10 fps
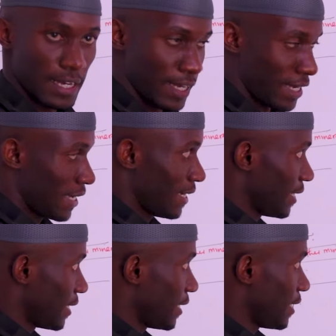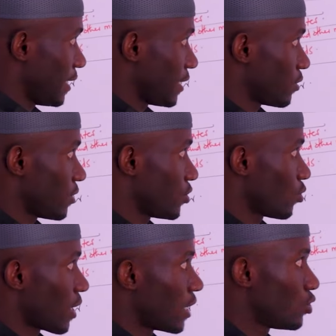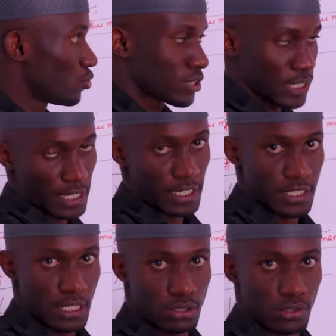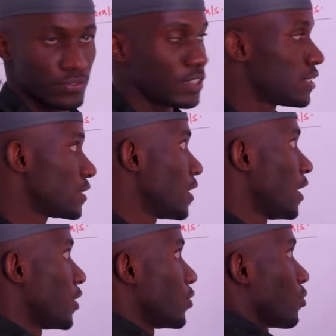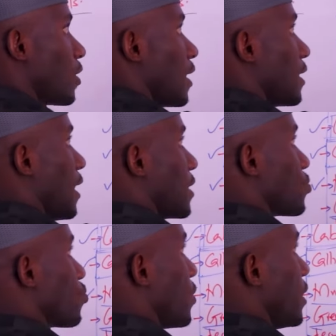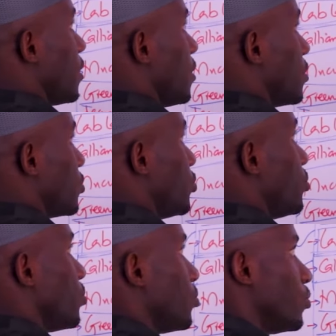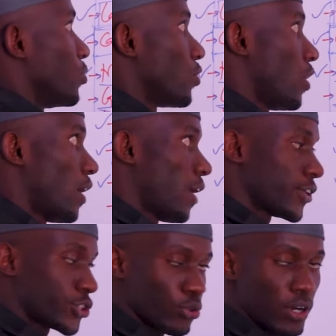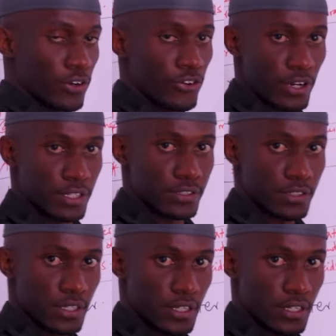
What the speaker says: You can do silage out of it. You can as well do sugar graze.